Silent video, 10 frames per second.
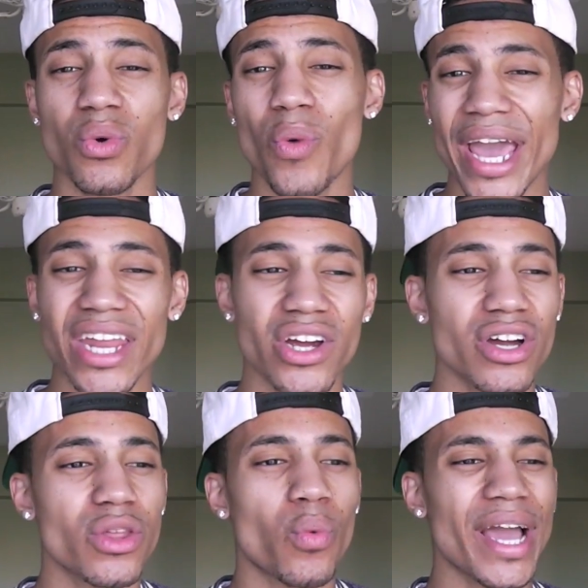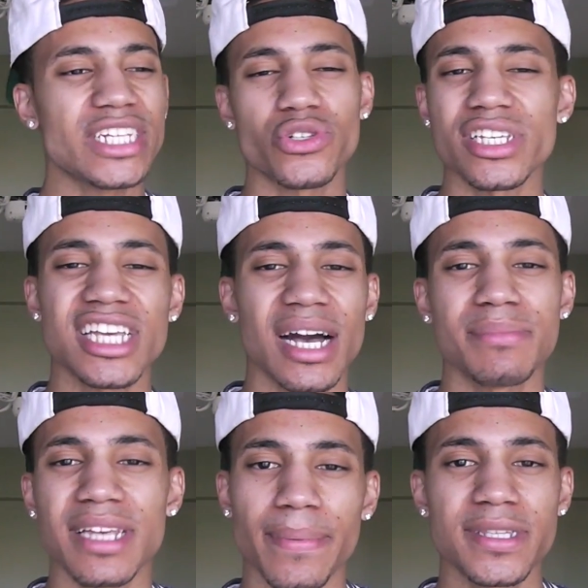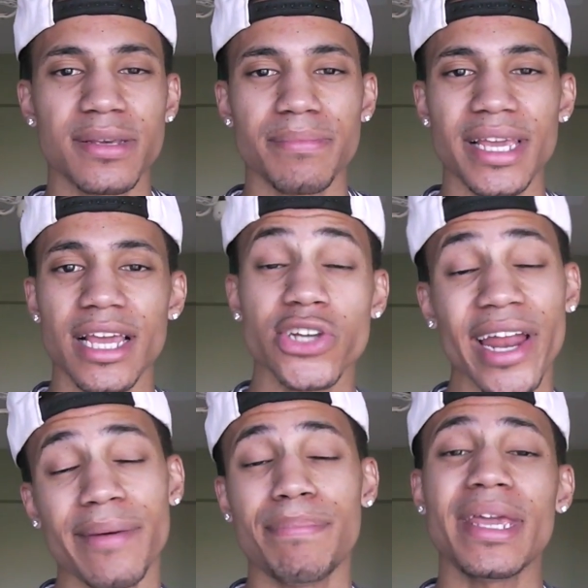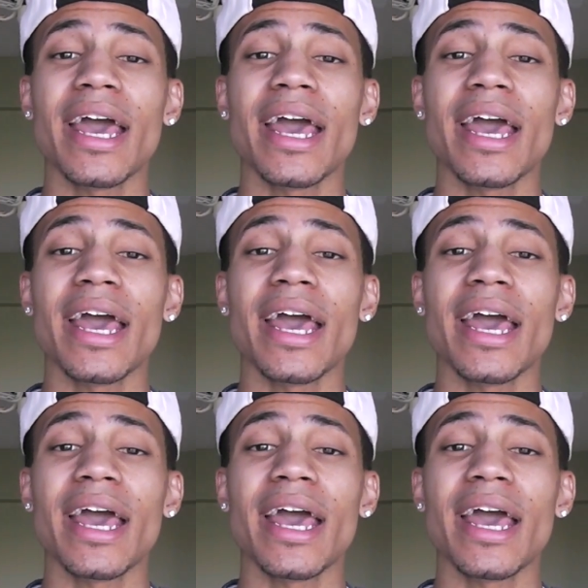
The waiter or the waitress comes up to me trying to be